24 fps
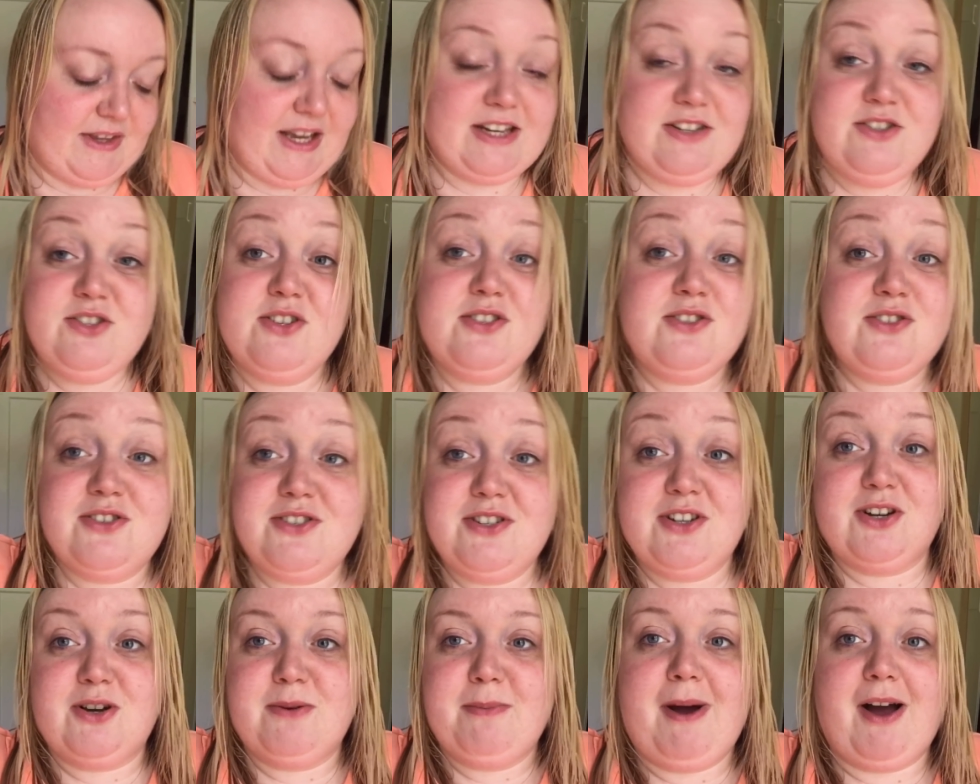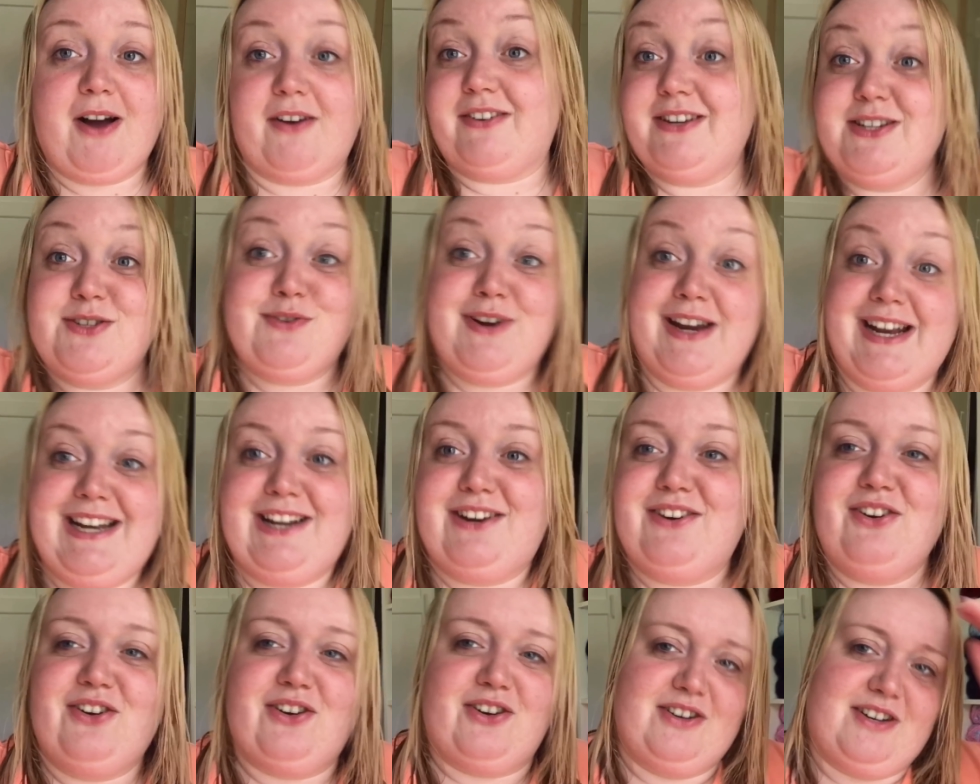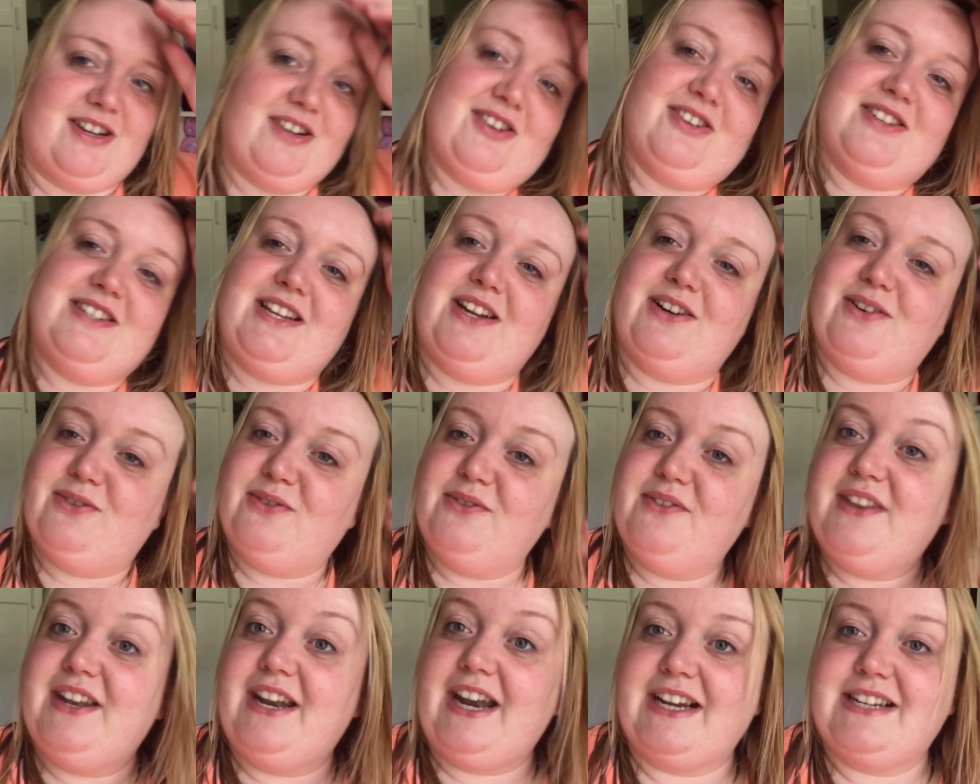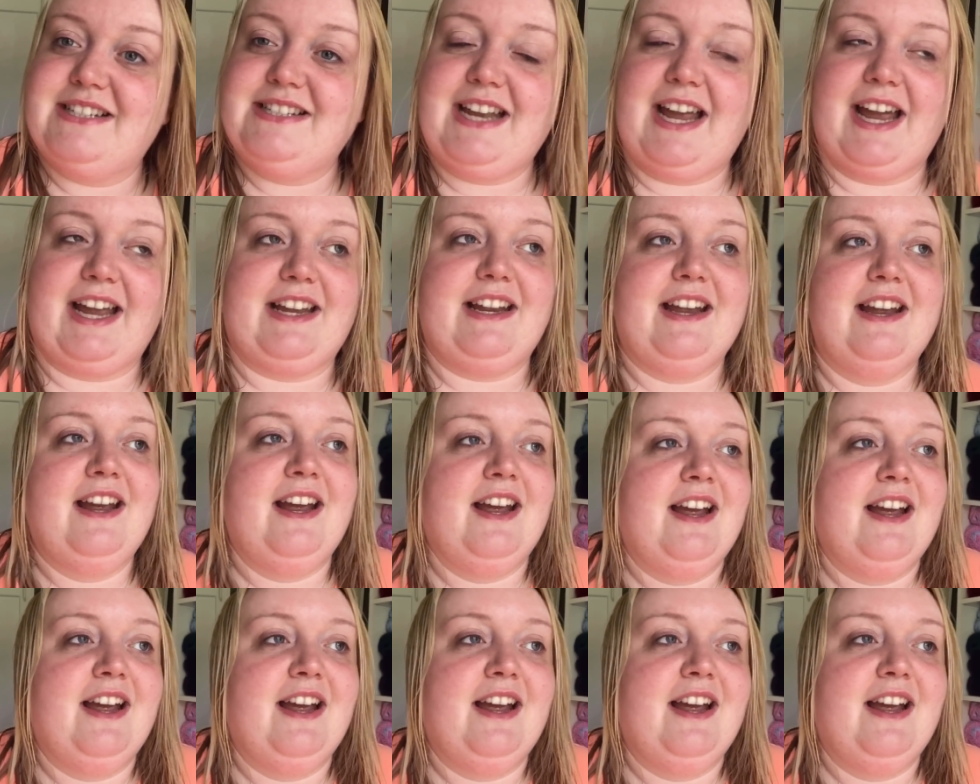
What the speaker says: it just doesn't come off. It's really good until the next day.